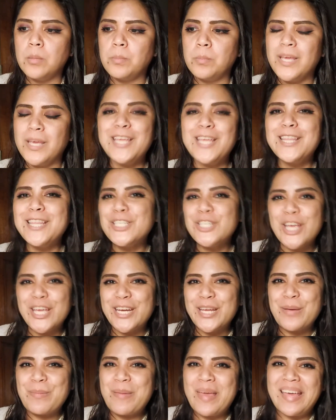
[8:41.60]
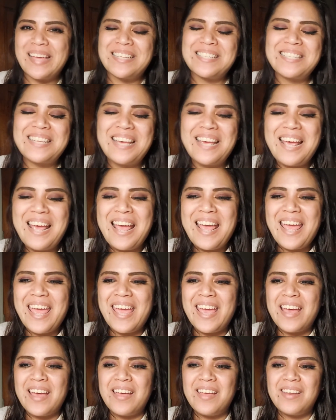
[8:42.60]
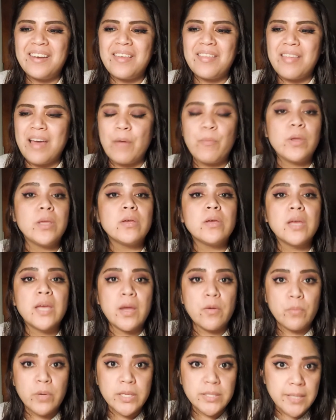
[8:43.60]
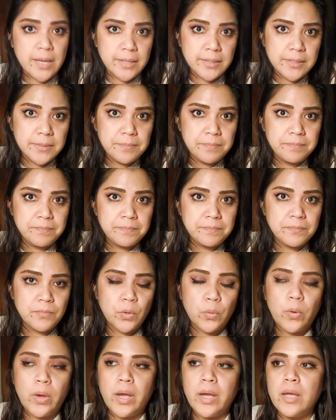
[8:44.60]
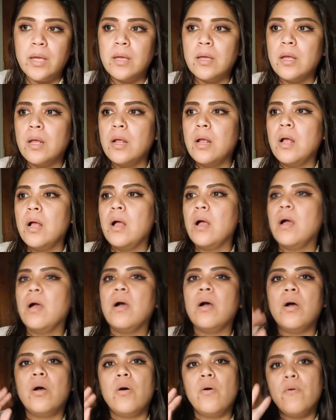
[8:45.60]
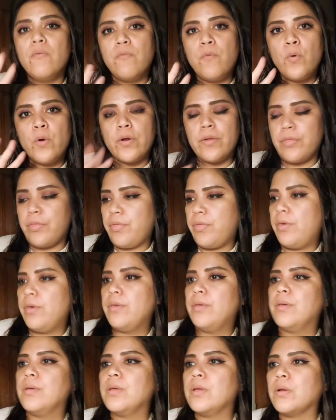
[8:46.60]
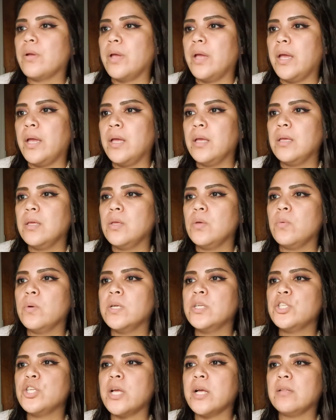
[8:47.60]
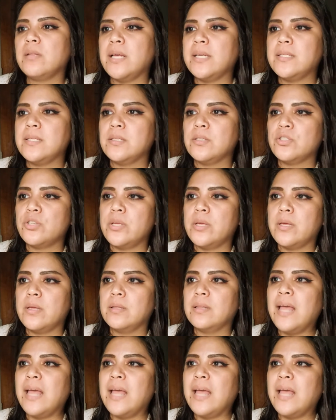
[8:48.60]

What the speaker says: in the chain of command, and that way you can get reassigned, okay? Fourth, okay, you want to check licensing